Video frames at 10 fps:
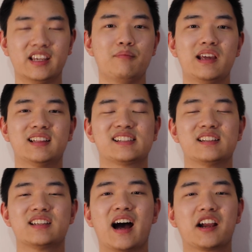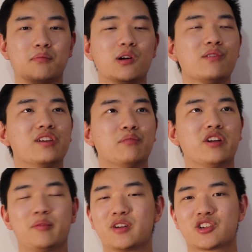he made this entire movie
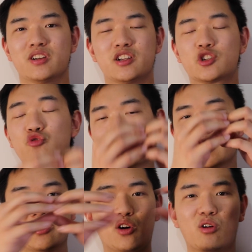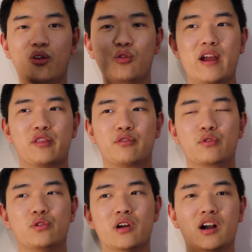pretty much stretch out the whole way
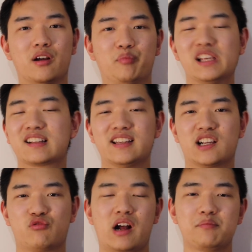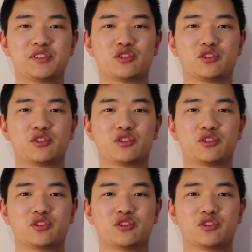through, uh, basically a crime